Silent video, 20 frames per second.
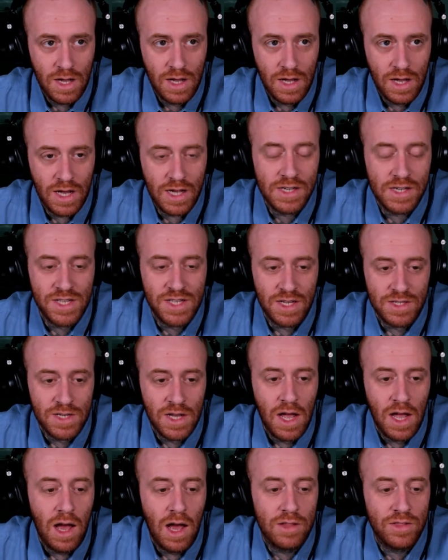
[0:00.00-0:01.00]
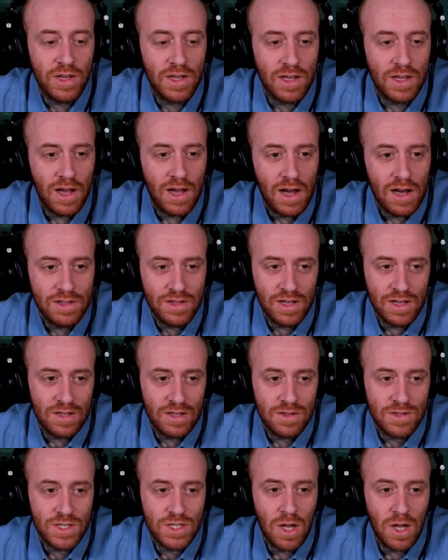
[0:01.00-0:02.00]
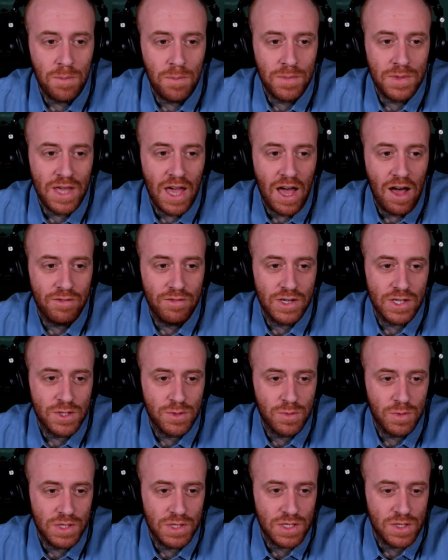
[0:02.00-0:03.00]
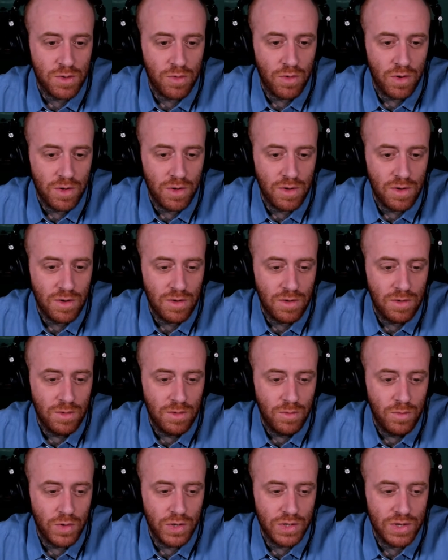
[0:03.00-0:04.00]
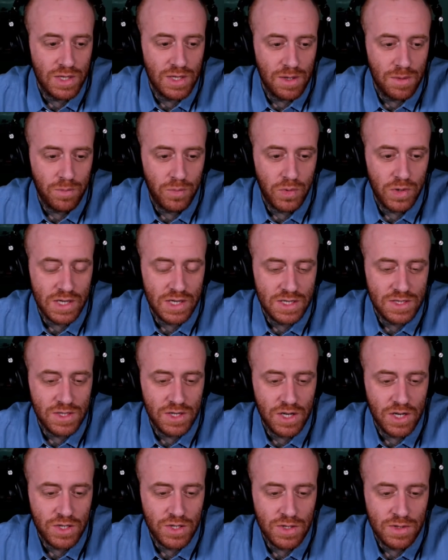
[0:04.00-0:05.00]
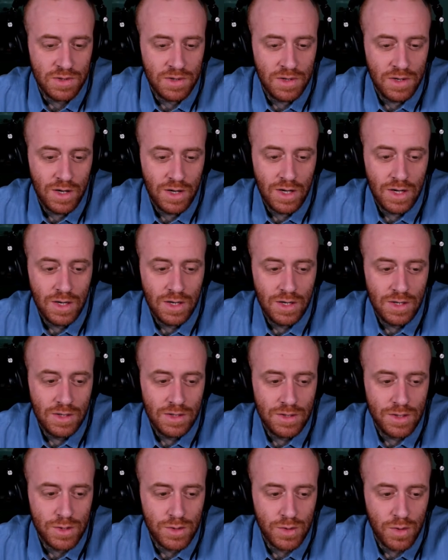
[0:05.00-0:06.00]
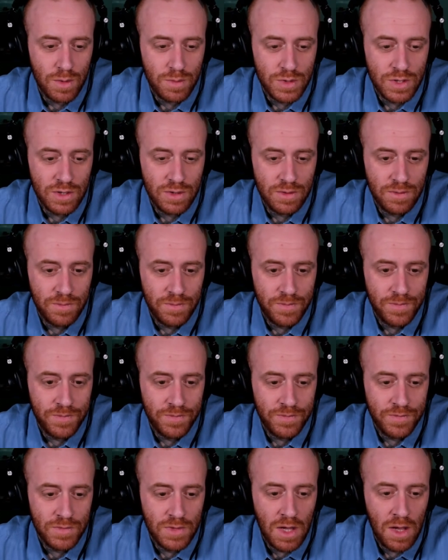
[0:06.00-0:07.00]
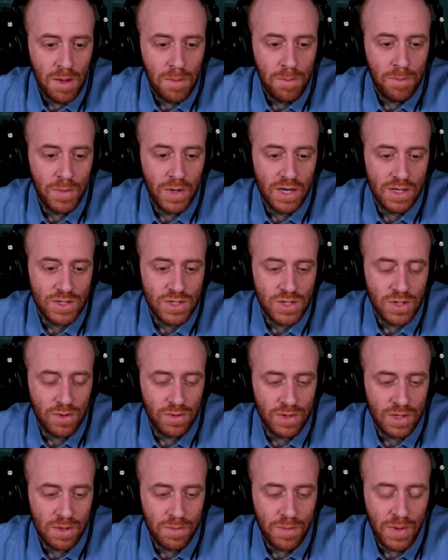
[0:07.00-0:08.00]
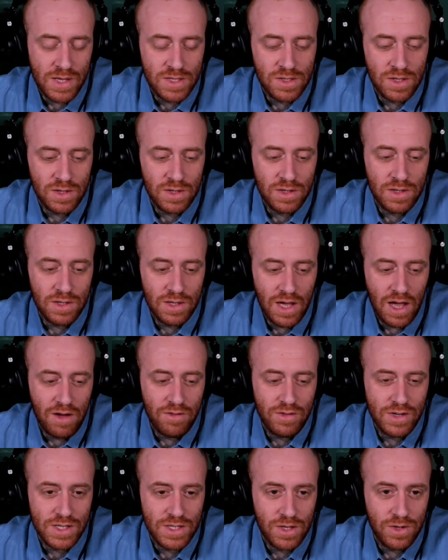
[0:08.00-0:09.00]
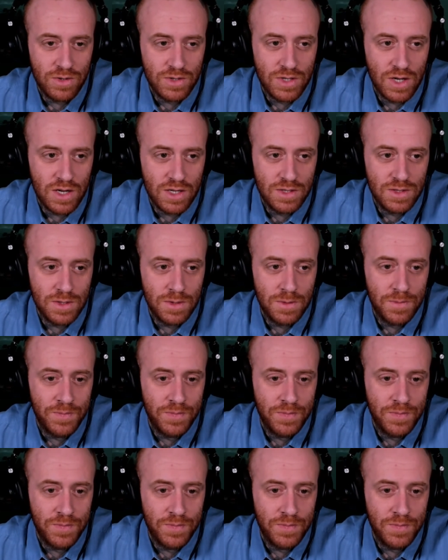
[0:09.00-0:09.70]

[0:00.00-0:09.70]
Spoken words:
In a sense, I think some Calvinists would disagree with the predestination description, but it certainly depends on the Calvinist that you're talking to.